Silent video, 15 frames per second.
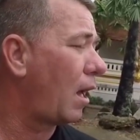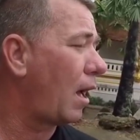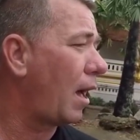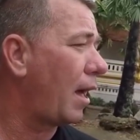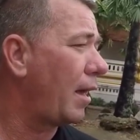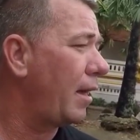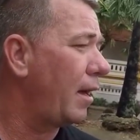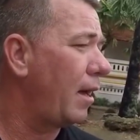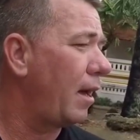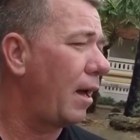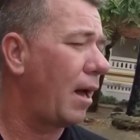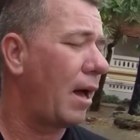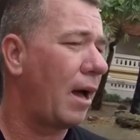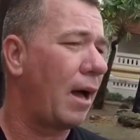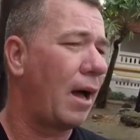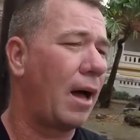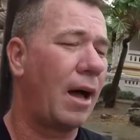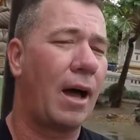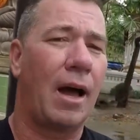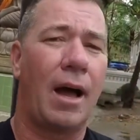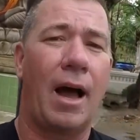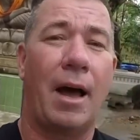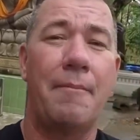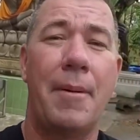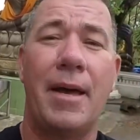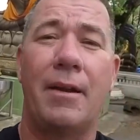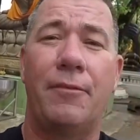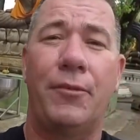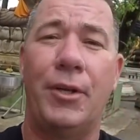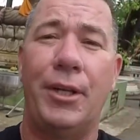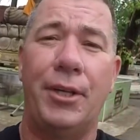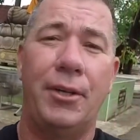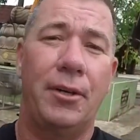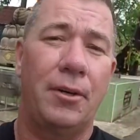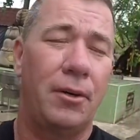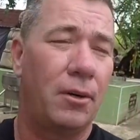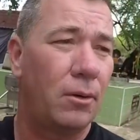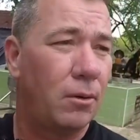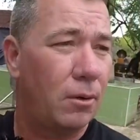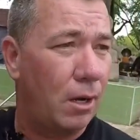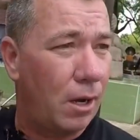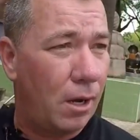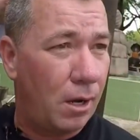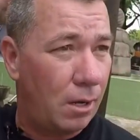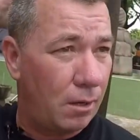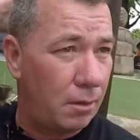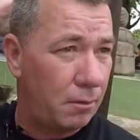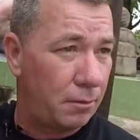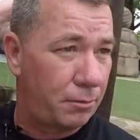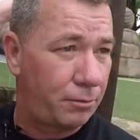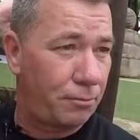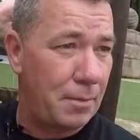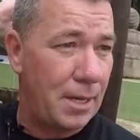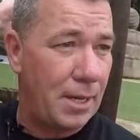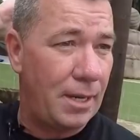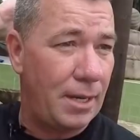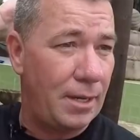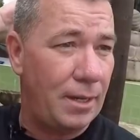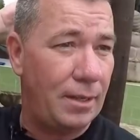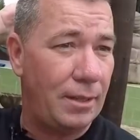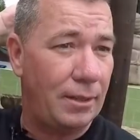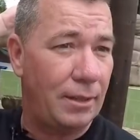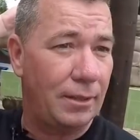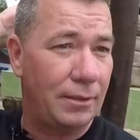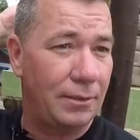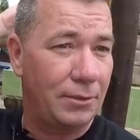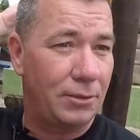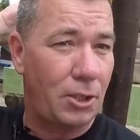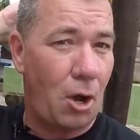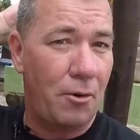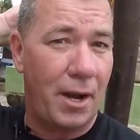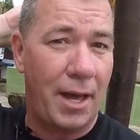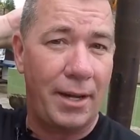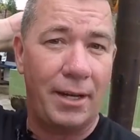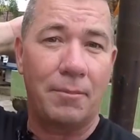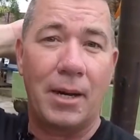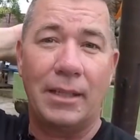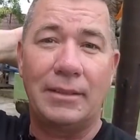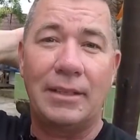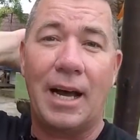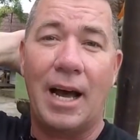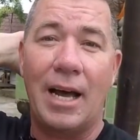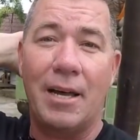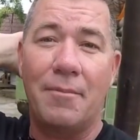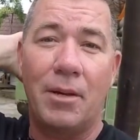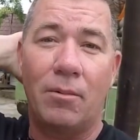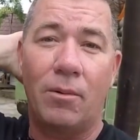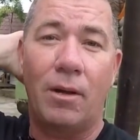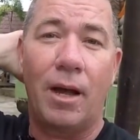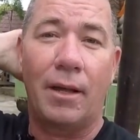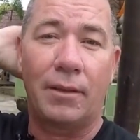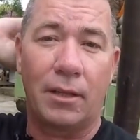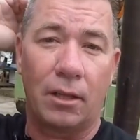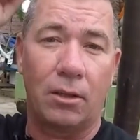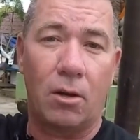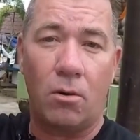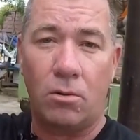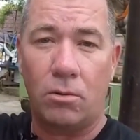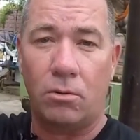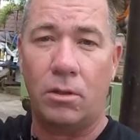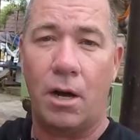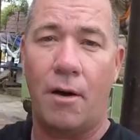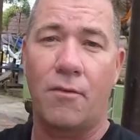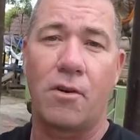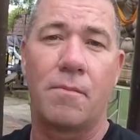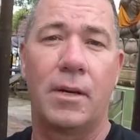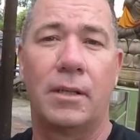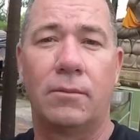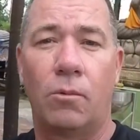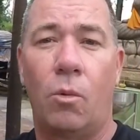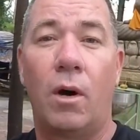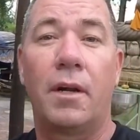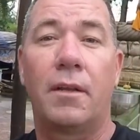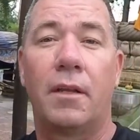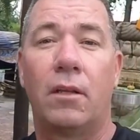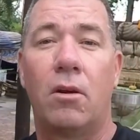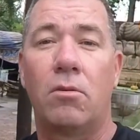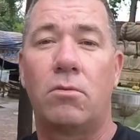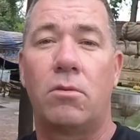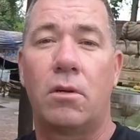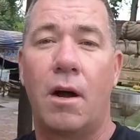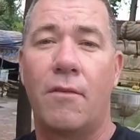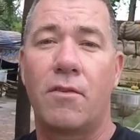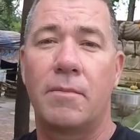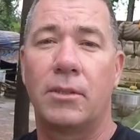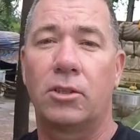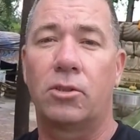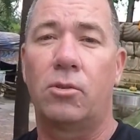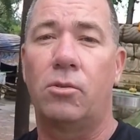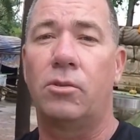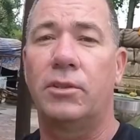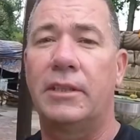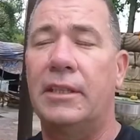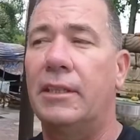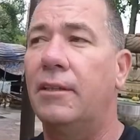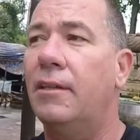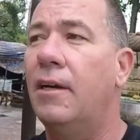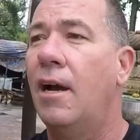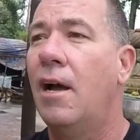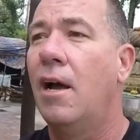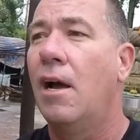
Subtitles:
I made a video of me donating my time at the local government, one of the local government schools here.